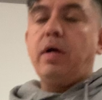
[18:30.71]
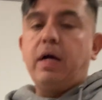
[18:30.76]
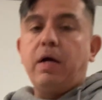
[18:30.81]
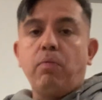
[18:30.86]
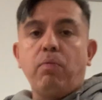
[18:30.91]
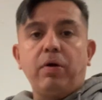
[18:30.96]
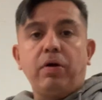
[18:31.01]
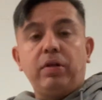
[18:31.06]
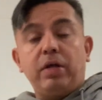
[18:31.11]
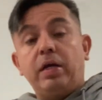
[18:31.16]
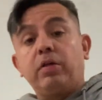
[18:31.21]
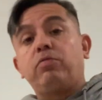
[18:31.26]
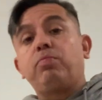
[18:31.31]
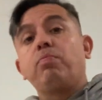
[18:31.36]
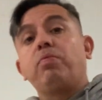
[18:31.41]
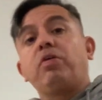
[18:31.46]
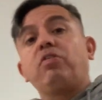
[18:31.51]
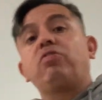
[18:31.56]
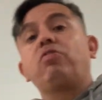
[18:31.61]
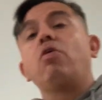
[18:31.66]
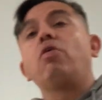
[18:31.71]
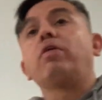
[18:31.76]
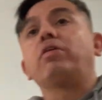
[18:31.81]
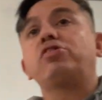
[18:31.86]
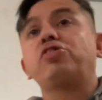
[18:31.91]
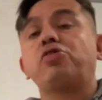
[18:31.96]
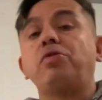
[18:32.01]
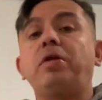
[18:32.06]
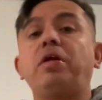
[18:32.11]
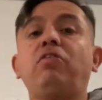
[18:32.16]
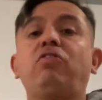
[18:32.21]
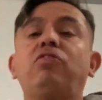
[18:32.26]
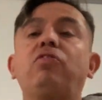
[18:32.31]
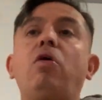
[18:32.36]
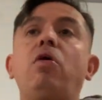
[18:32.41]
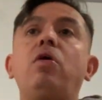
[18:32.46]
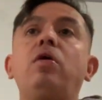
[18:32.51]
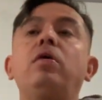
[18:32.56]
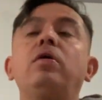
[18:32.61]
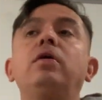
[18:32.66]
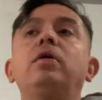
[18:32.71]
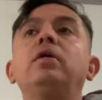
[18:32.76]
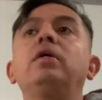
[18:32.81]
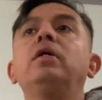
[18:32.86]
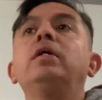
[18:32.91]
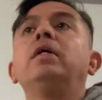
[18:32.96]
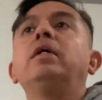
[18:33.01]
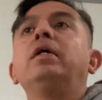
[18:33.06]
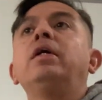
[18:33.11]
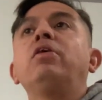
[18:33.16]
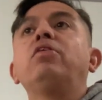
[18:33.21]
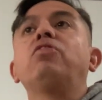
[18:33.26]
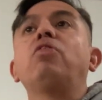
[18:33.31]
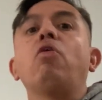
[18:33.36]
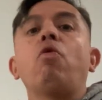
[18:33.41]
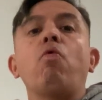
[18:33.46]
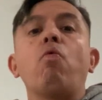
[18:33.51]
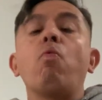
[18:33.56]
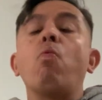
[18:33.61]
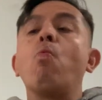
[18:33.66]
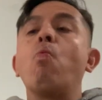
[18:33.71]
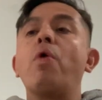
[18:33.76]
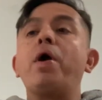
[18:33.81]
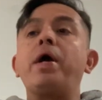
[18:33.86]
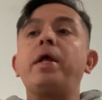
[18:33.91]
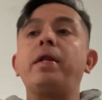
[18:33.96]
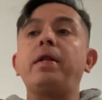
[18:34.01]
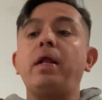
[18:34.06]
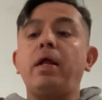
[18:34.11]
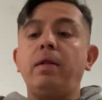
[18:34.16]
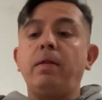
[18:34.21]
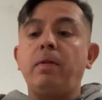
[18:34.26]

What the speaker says: and what is called a shooting star. So when